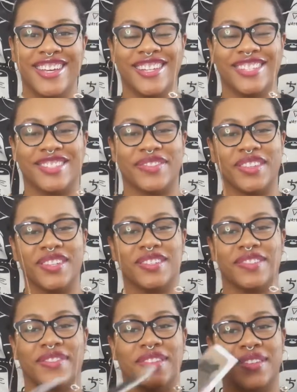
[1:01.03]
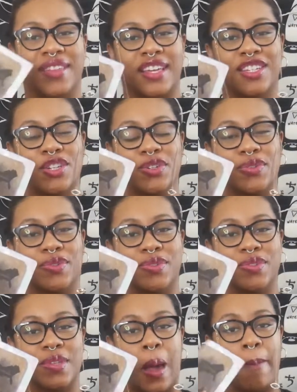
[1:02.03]
So for those of you that
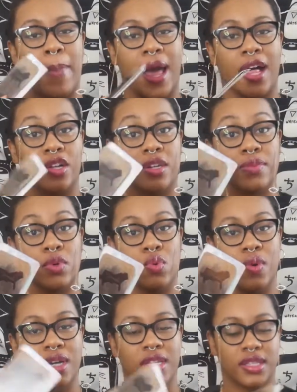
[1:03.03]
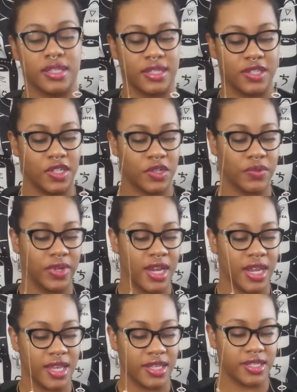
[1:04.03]
chose pile number 1, this is your reading.